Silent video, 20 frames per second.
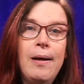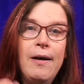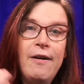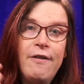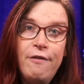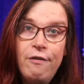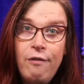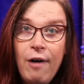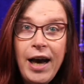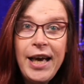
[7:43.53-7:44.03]

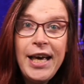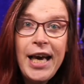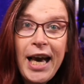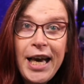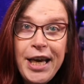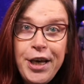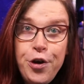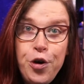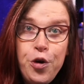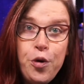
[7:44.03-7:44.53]
via a
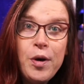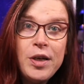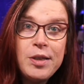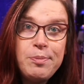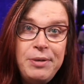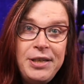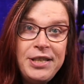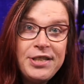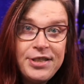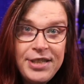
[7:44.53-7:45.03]

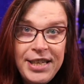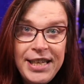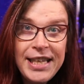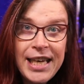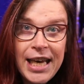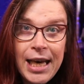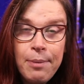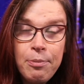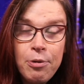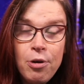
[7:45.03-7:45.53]
USB-C
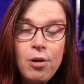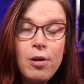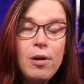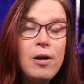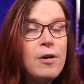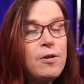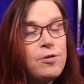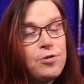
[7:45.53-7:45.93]
cable,